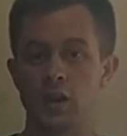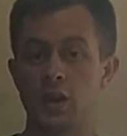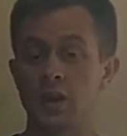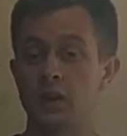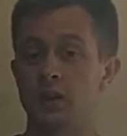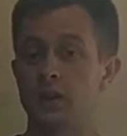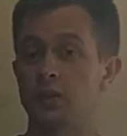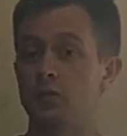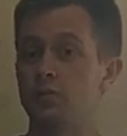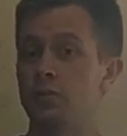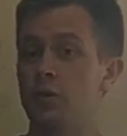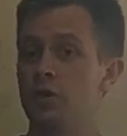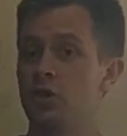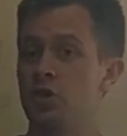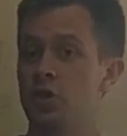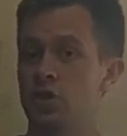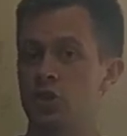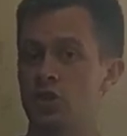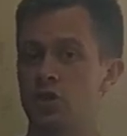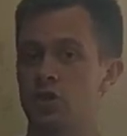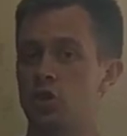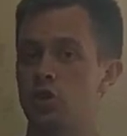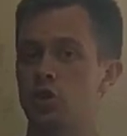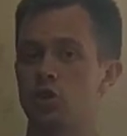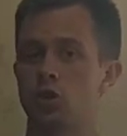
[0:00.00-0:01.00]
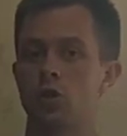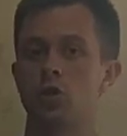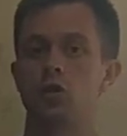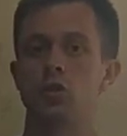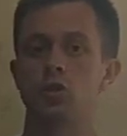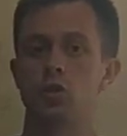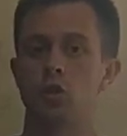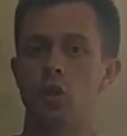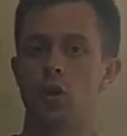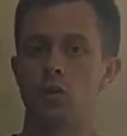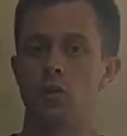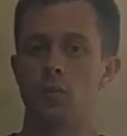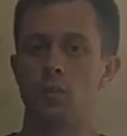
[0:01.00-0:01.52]
they'll be just short
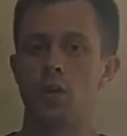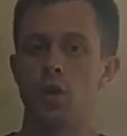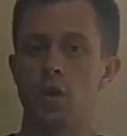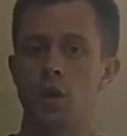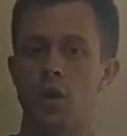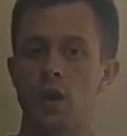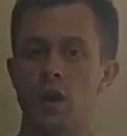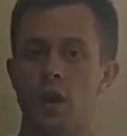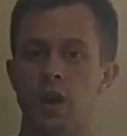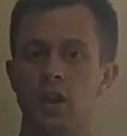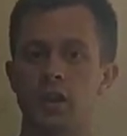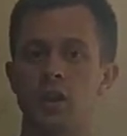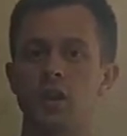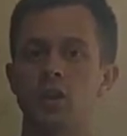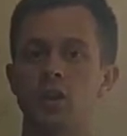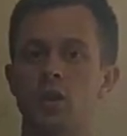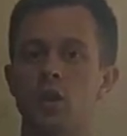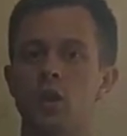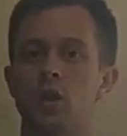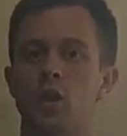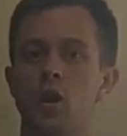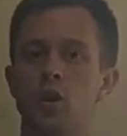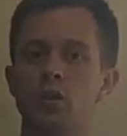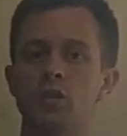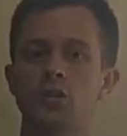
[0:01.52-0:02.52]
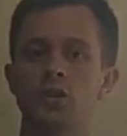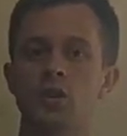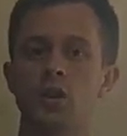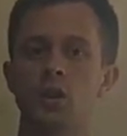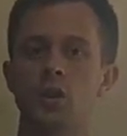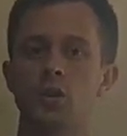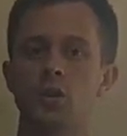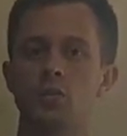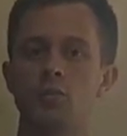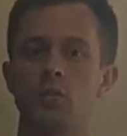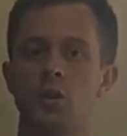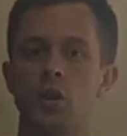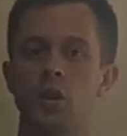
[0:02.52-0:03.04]
term. And in the long
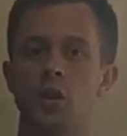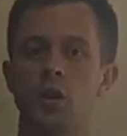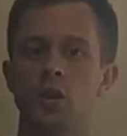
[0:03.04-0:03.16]
term,